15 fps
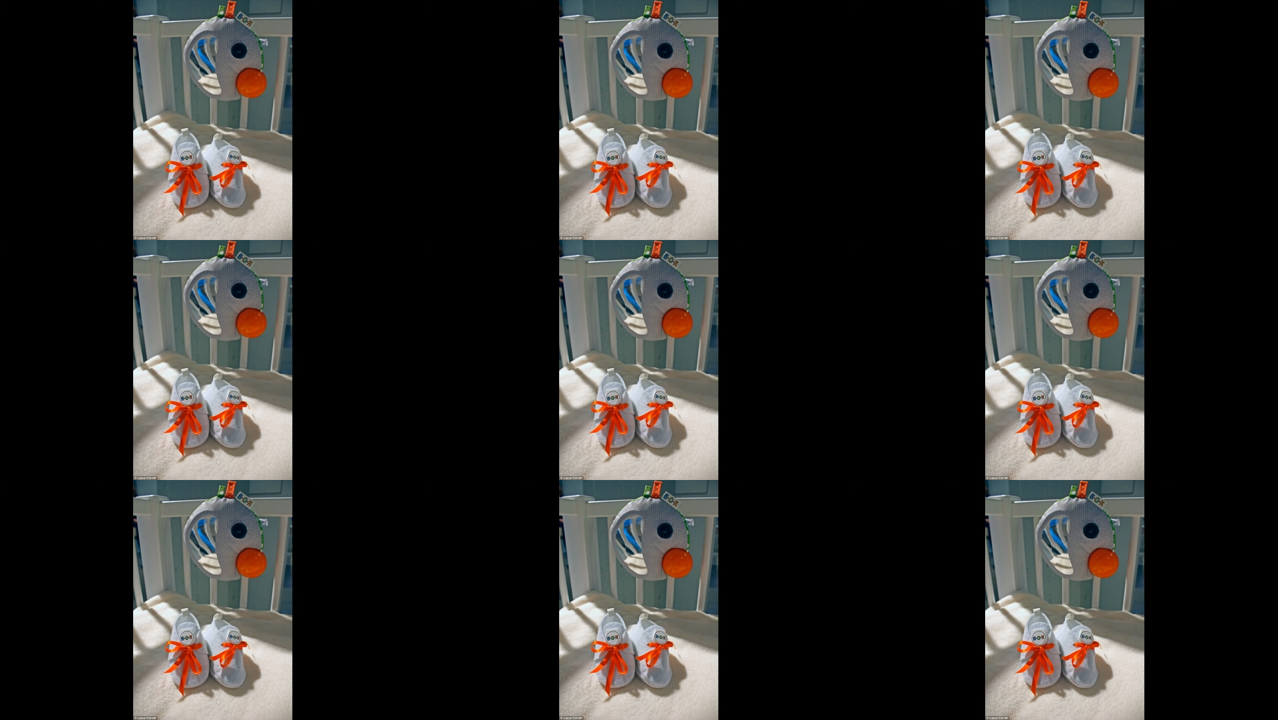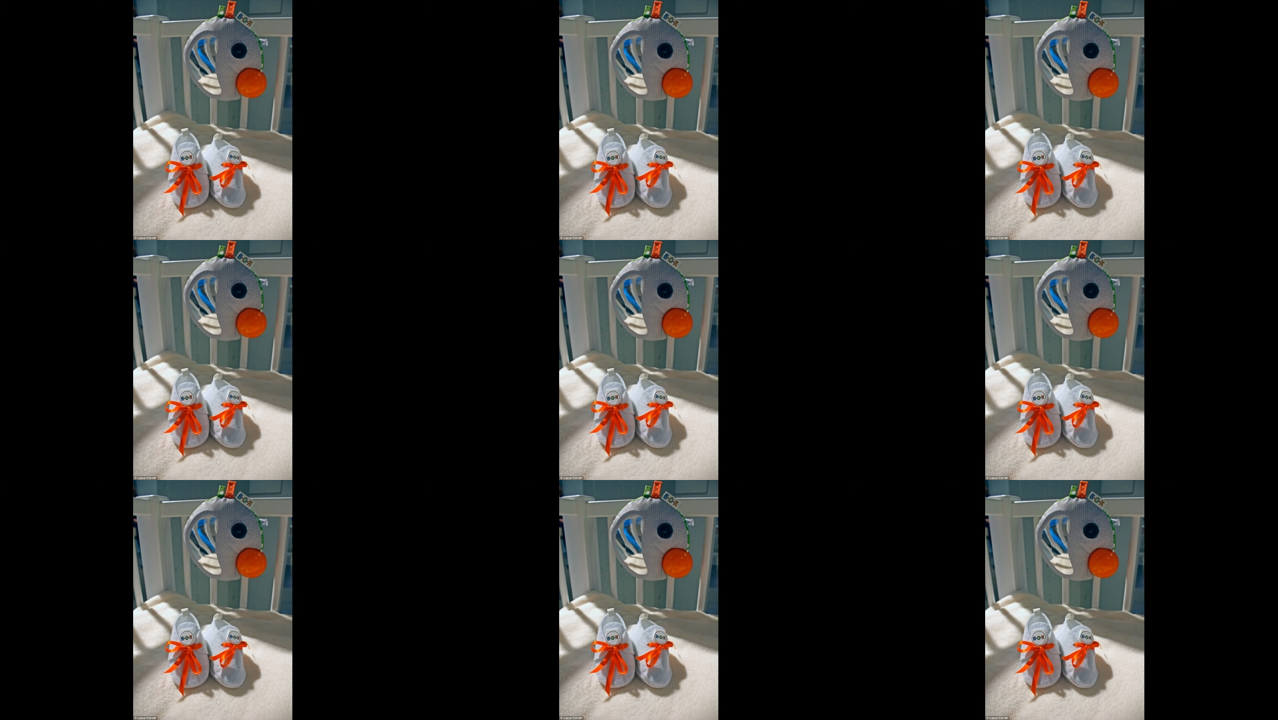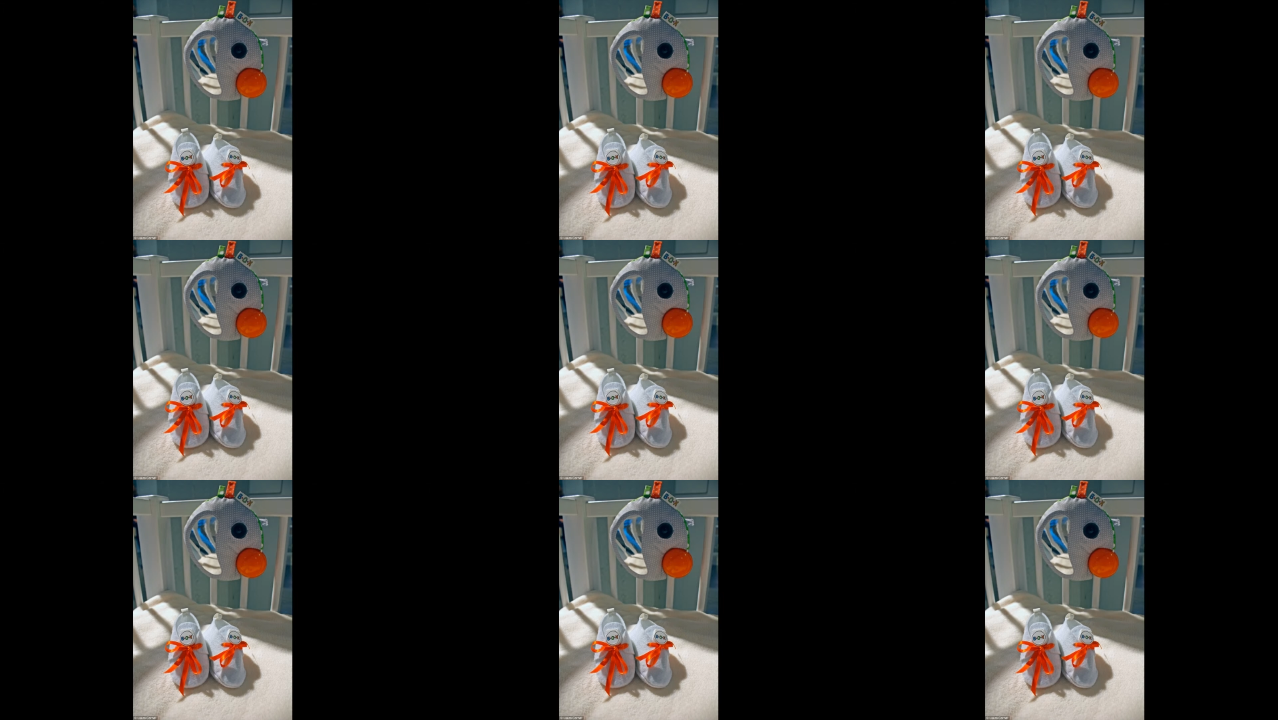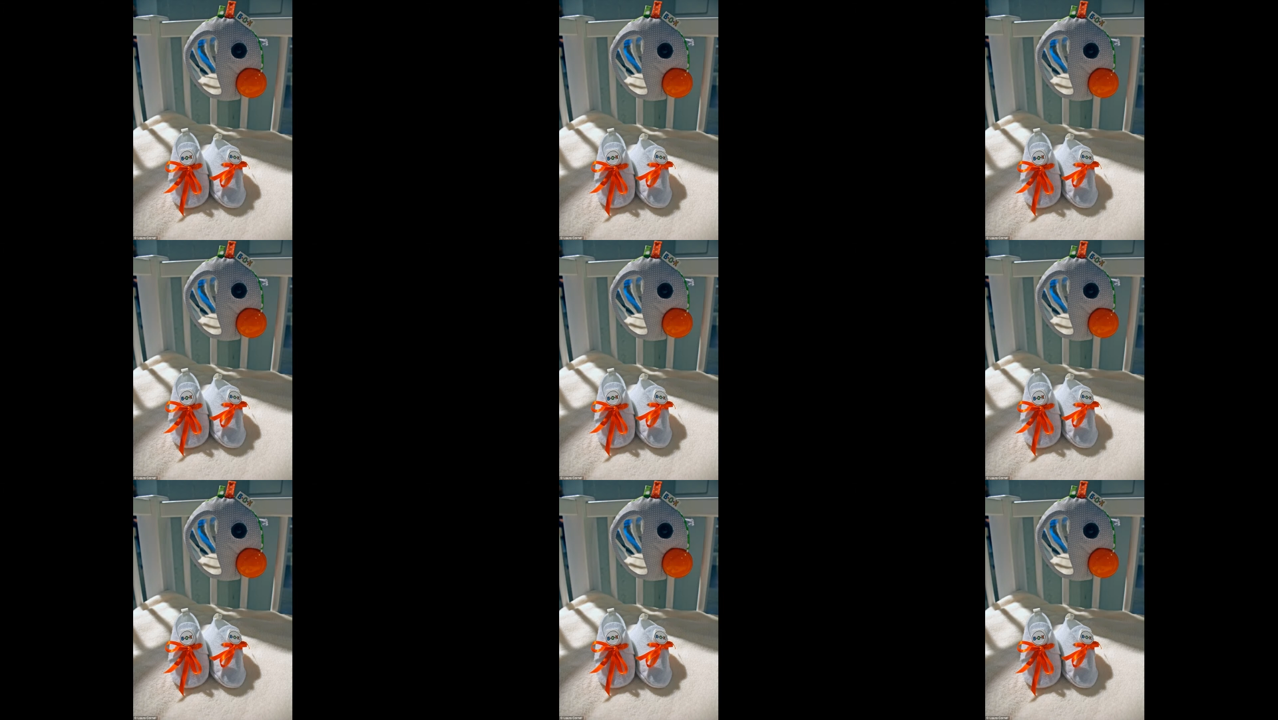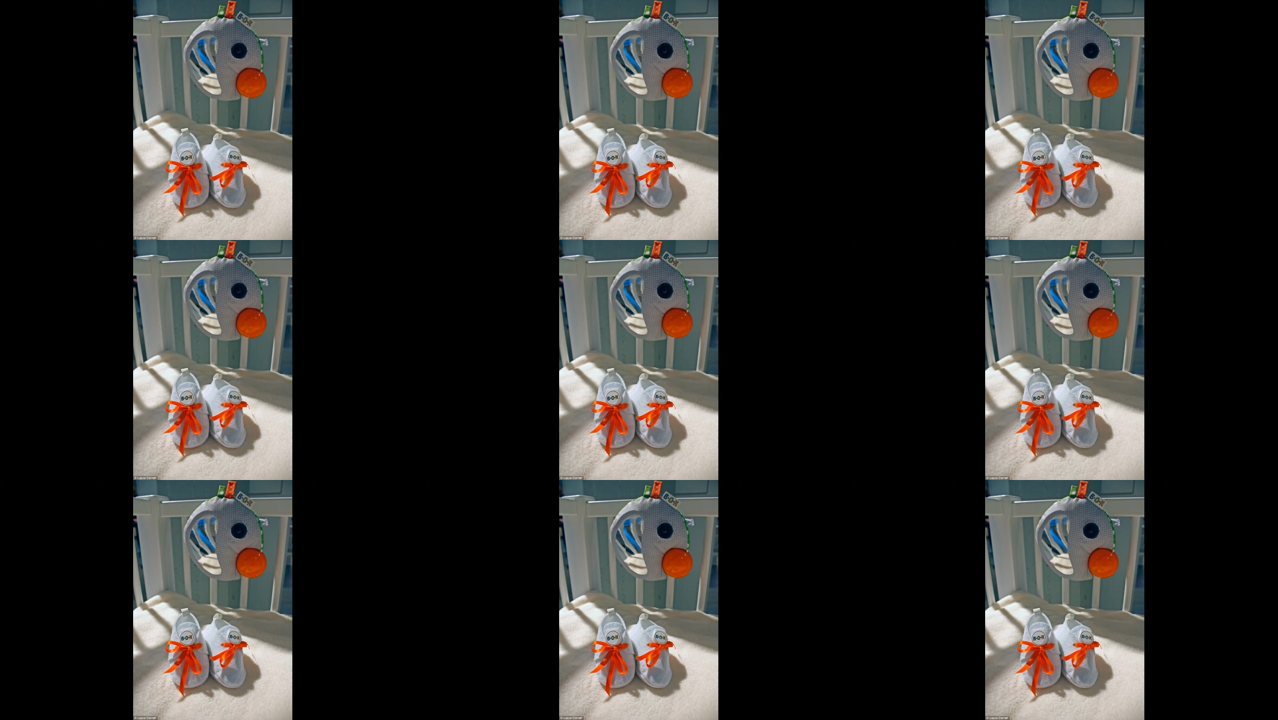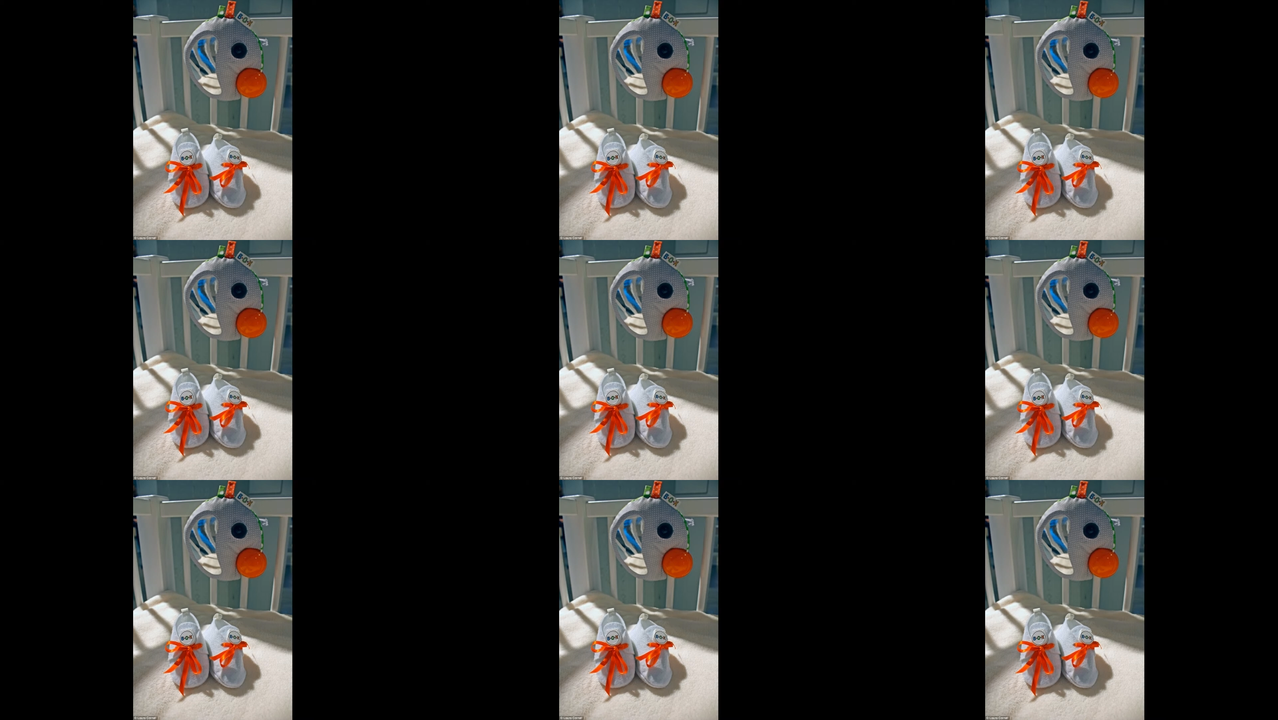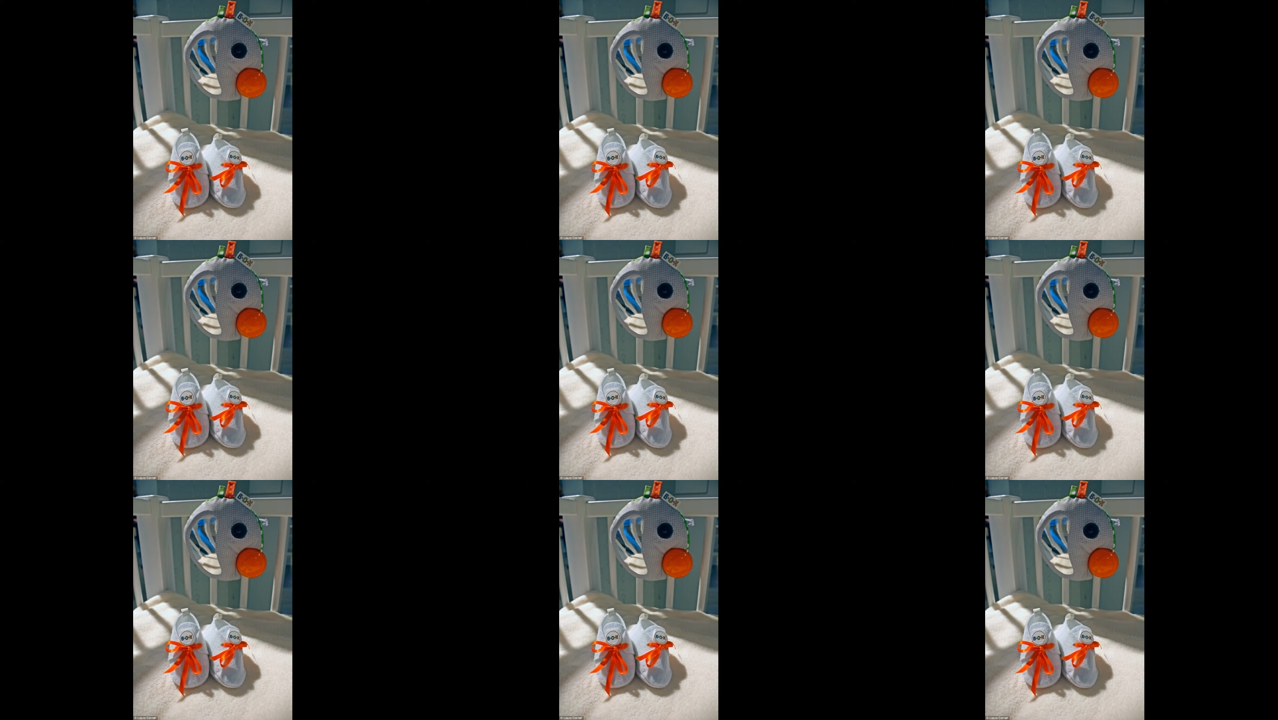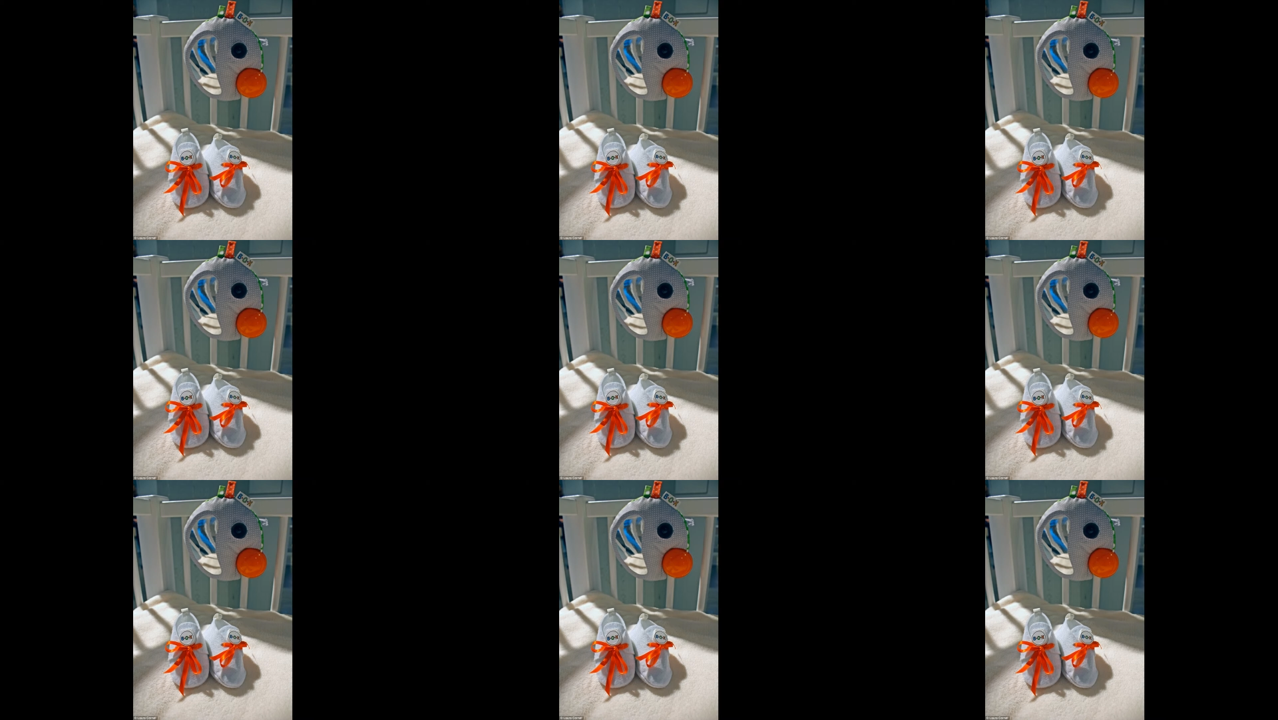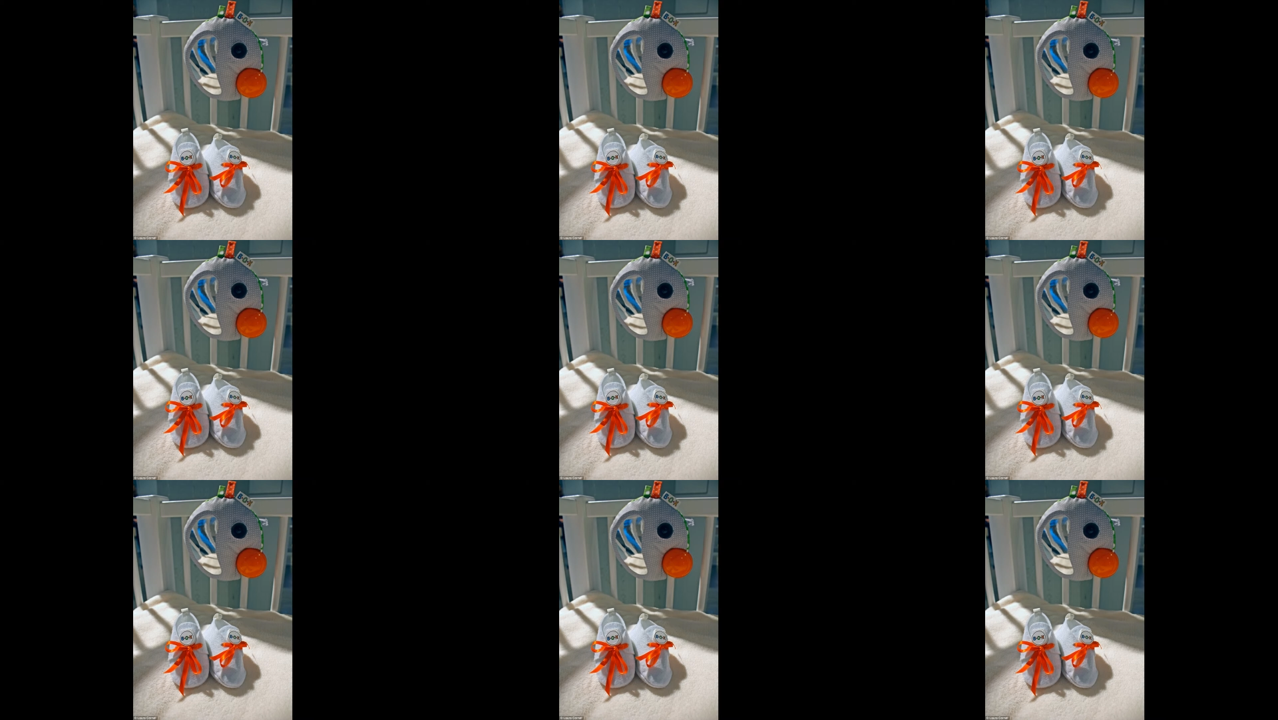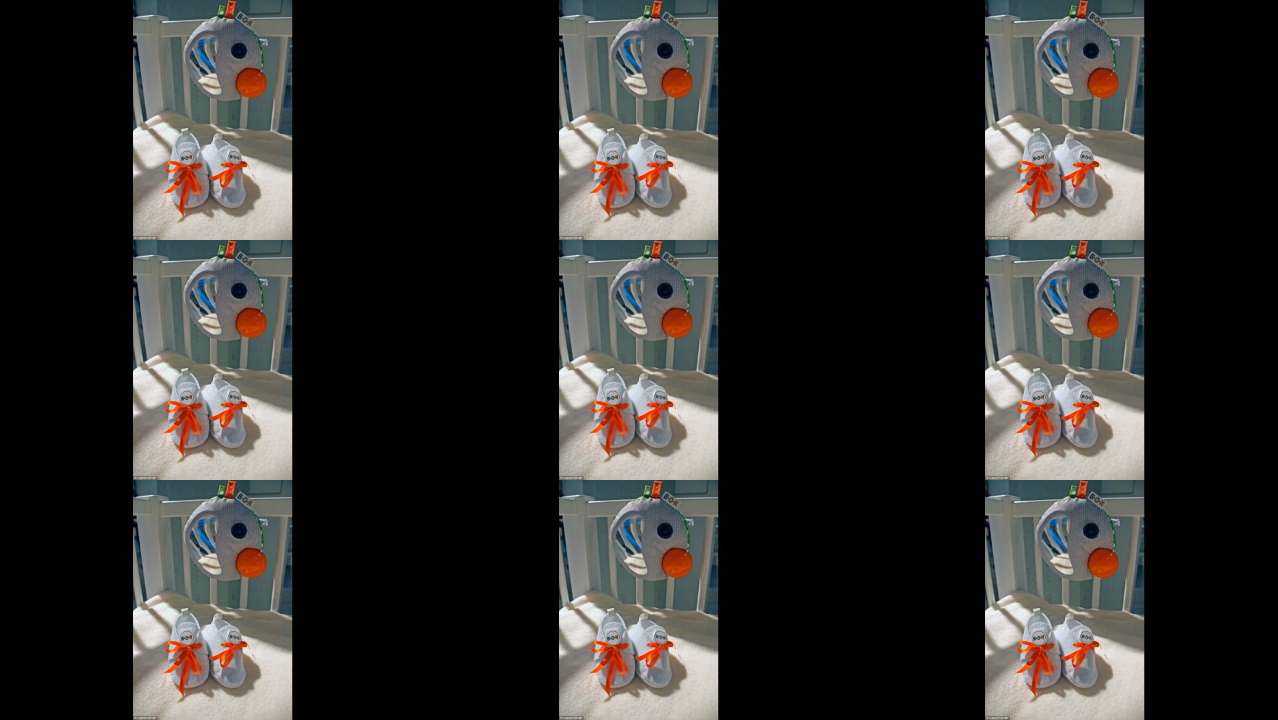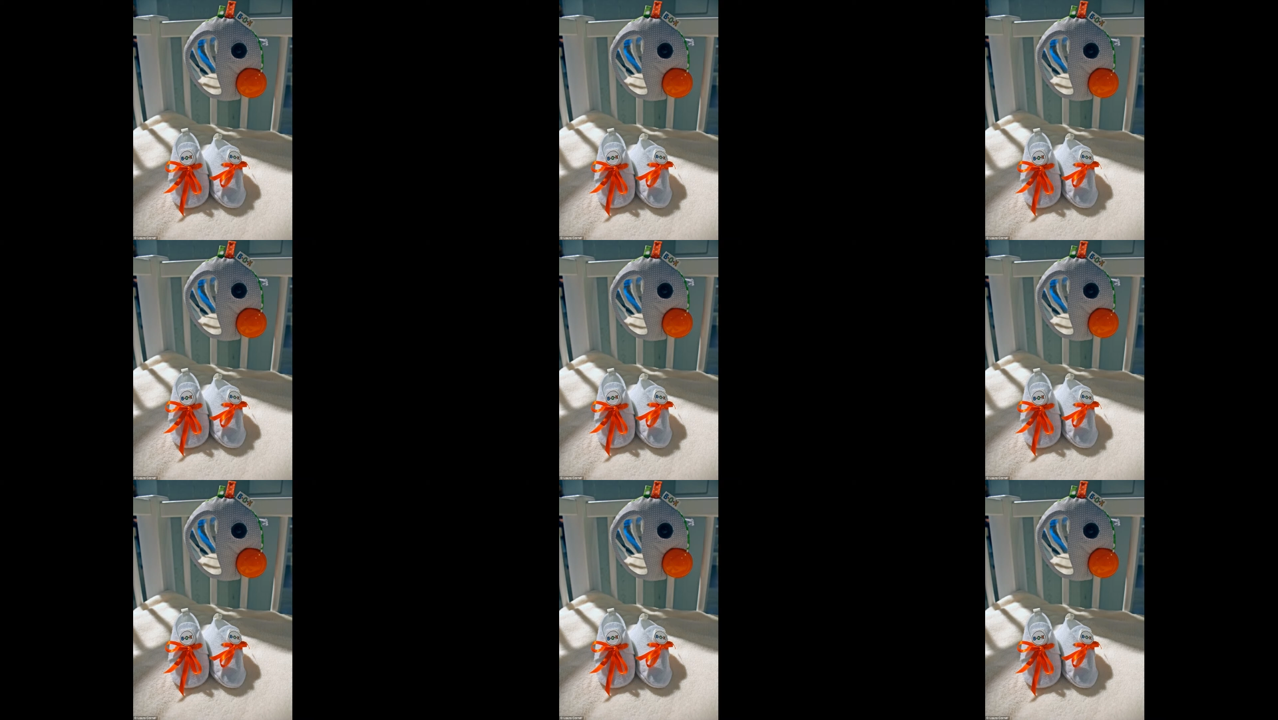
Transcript: No face is visible, so there are no lips to read.